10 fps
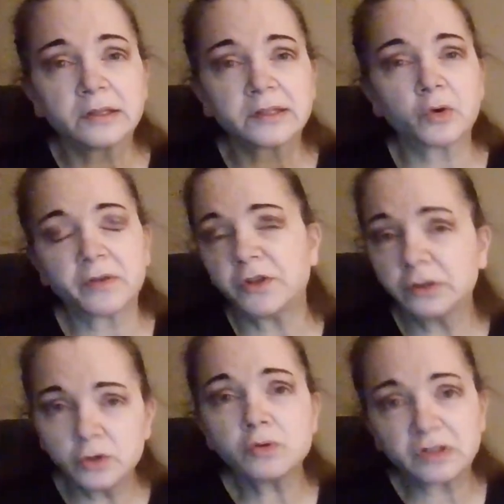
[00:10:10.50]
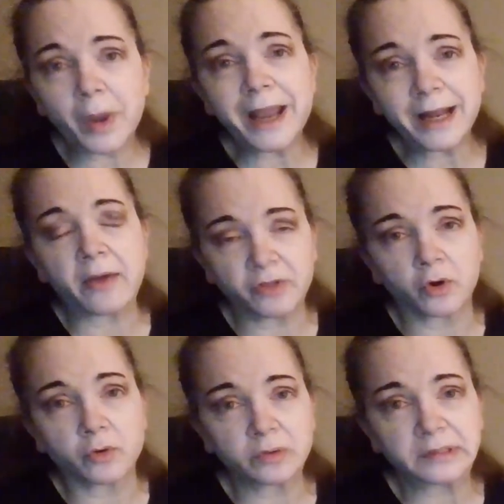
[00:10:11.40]
So if you lose weight on
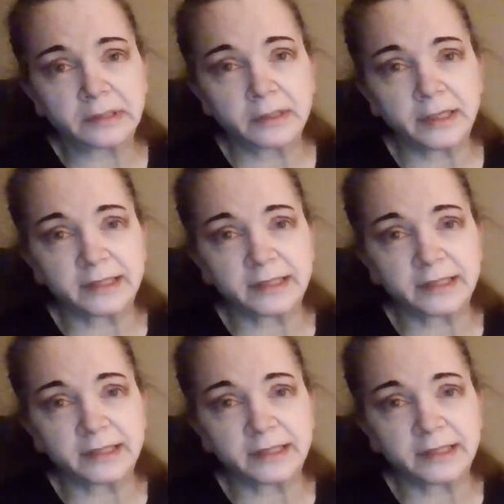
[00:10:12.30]
those,